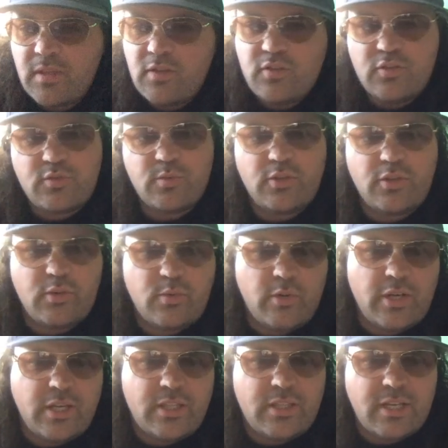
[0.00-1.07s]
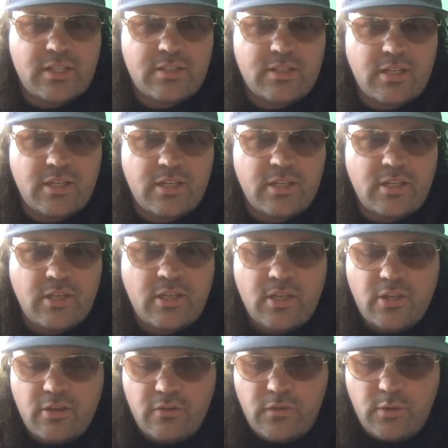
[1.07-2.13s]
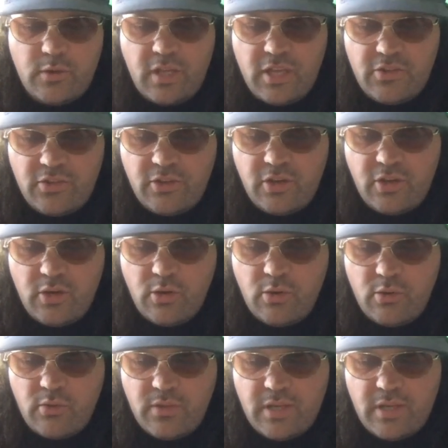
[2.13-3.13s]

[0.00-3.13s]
just really quick. That a few days ago,